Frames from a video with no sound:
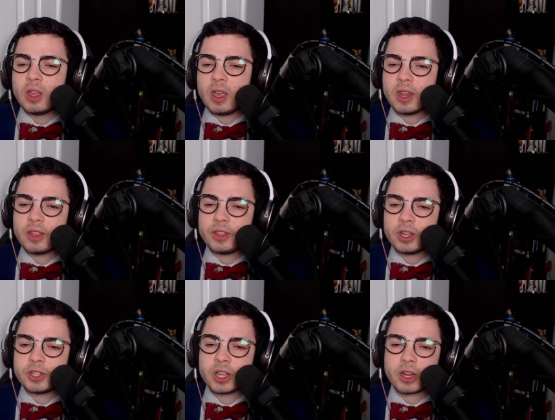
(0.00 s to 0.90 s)
And now the
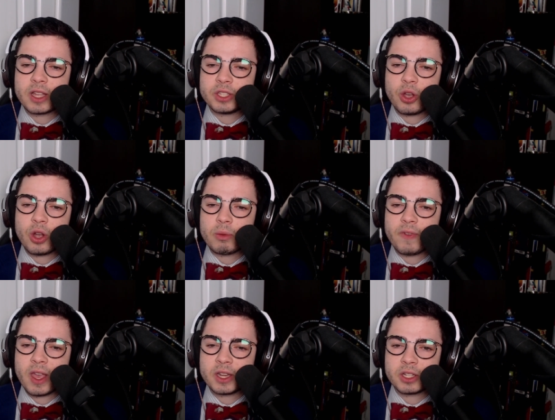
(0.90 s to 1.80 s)
Undertaker has the arm of
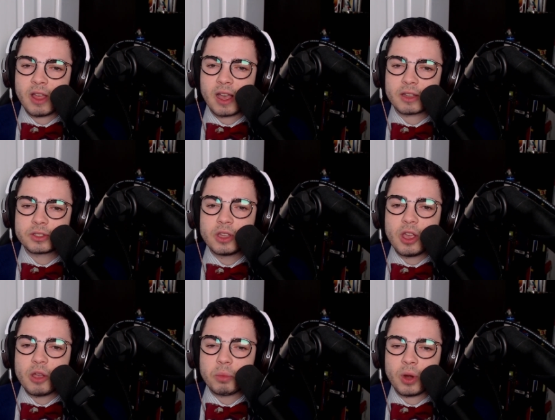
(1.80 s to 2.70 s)
Edge locked.
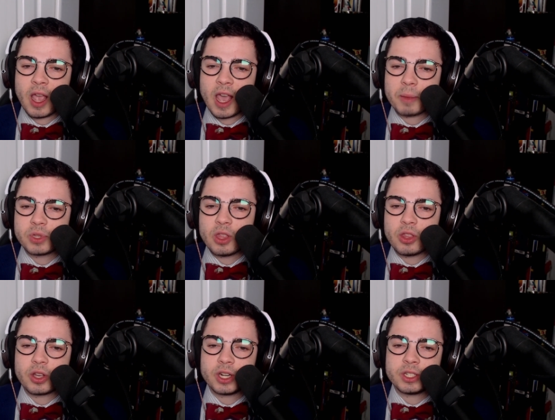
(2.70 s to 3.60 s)
Perhaps
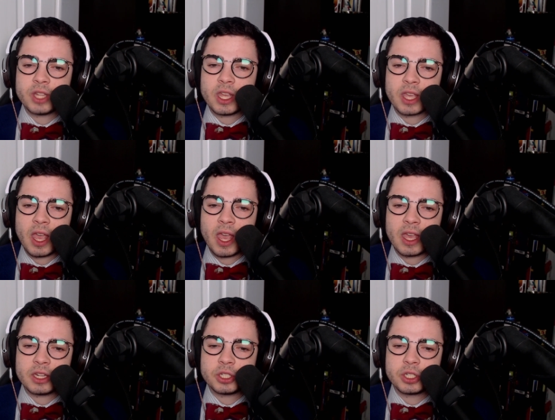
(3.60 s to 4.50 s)
looking to take
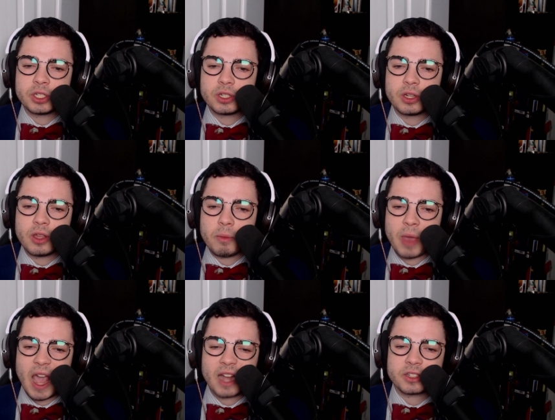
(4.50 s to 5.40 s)
Edge
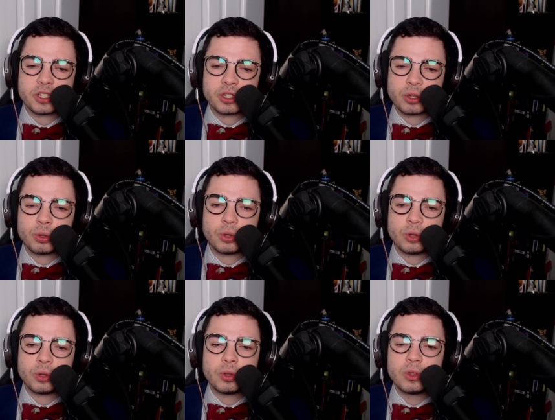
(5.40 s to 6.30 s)
back to school.